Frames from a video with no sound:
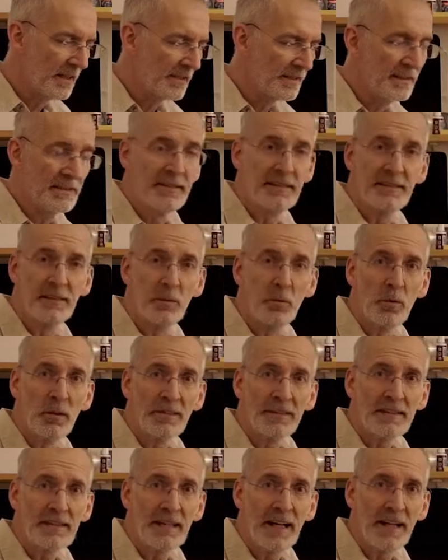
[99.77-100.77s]
This is the
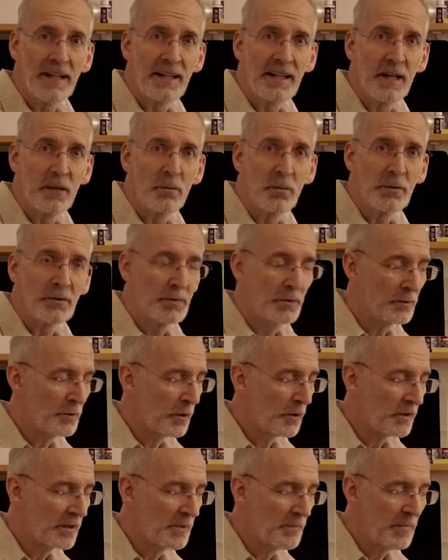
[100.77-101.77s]
one slider I want to
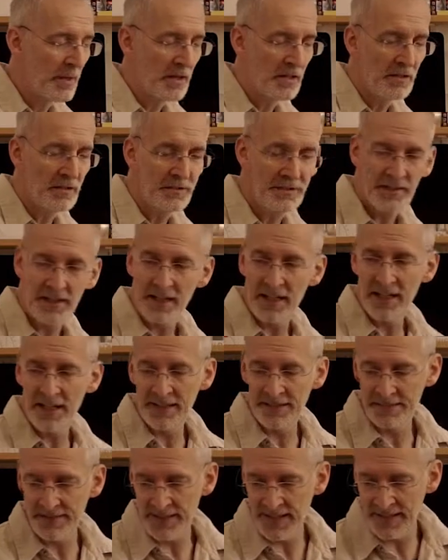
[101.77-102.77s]
talk about,
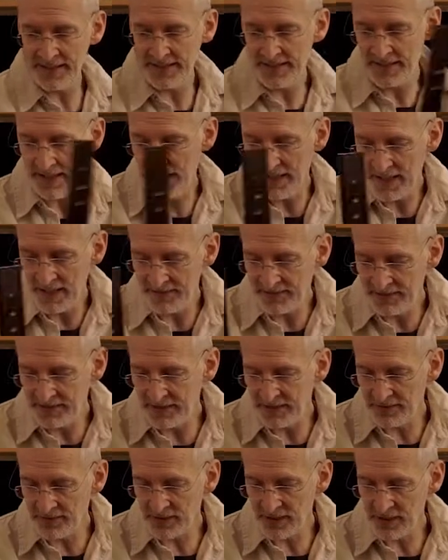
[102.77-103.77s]
and then I have a
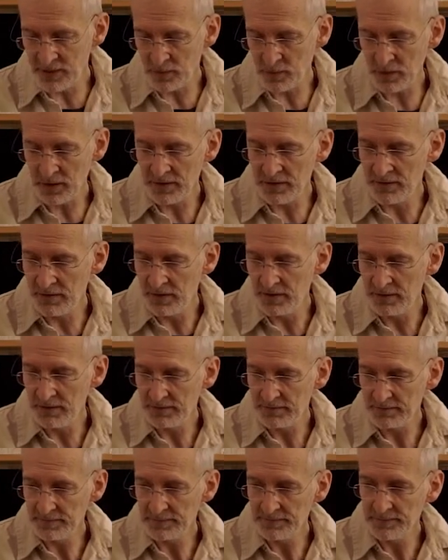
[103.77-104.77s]
different one.
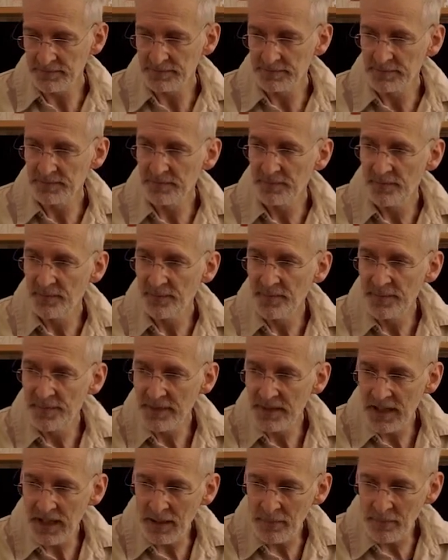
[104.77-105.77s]

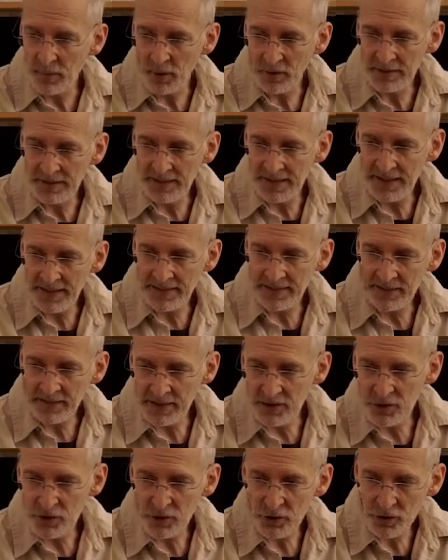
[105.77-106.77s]
I bought later
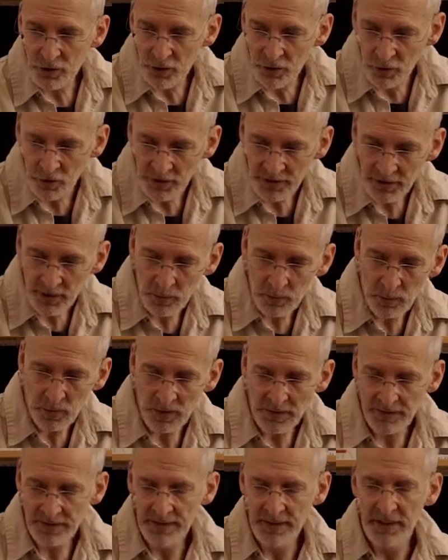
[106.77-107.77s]
a shorter
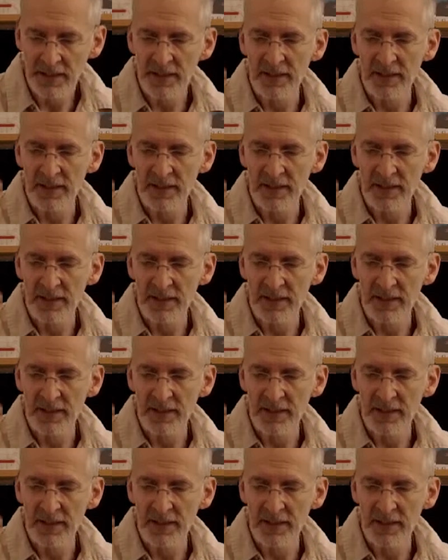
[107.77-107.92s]
one.